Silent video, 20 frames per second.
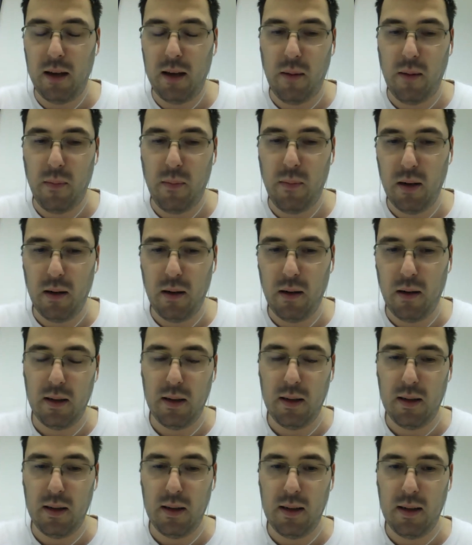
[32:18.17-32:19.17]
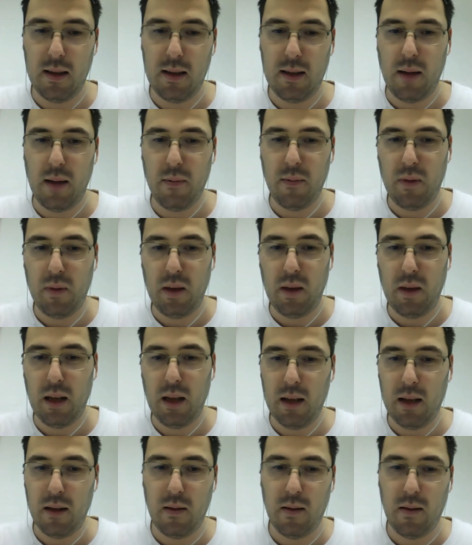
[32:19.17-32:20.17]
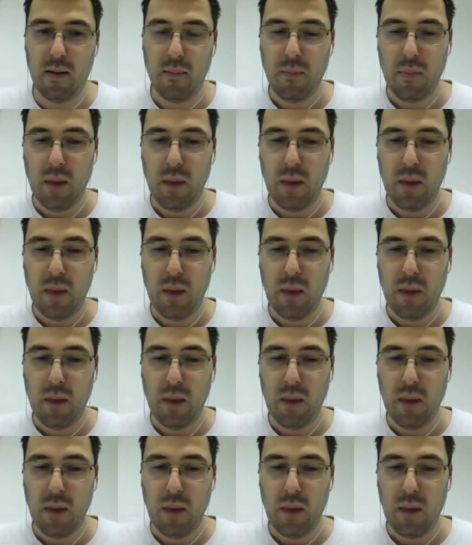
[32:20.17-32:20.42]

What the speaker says: I mean, is this something that,